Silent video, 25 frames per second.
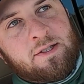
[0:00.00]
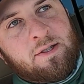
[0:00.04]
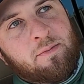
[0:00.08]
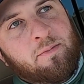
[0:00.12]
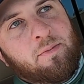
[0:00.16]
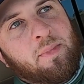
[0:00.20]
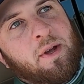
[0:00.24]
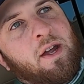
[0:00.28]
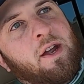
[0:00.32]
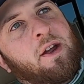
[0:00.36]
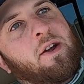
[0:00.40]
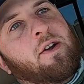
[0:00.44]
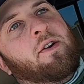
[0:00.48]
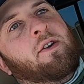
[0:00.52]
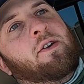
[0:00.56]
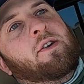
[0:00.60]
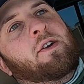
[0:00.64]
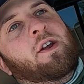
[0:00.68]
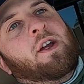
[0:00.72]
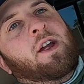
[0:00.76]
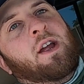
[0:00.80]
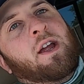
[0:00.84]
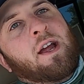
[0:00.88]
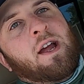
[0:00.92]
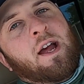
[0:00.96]
some beer,
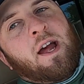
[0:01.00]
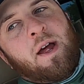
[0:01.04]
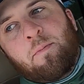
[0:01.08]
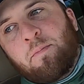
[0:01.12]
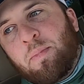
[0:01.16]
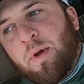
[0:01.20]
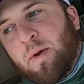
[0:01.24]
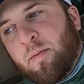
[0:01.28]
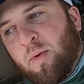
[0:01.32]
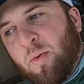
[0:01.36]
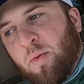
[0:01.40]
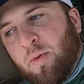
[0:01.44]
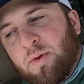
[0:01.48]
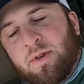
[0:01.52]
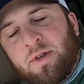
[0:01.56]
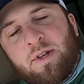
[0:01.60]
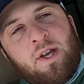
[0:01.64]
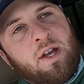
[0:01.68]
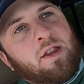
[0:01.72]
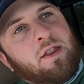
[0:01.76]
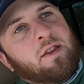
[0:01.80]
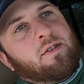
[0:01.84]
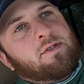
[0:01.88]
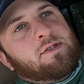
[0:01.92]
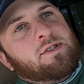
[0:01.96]
and people will
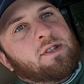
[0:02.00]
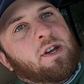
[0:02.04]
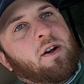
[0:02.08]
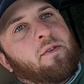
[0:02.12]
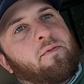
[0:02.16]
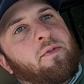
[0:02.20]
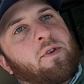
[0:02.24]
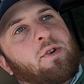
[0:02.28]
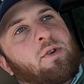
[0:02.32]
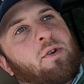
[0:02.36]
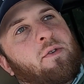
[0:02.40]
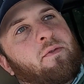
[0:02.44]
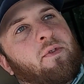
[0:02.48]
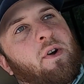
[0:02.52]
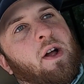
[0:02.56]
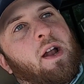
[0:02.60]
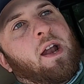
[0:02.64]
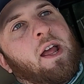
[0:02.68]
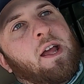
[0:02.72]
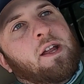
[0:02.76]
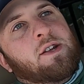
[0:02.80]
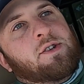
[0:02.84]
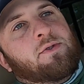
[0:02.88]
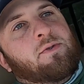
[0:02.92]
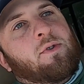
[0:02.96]
dig themselves into a
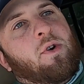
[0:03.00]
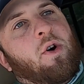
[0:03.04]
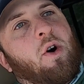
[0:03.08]
financial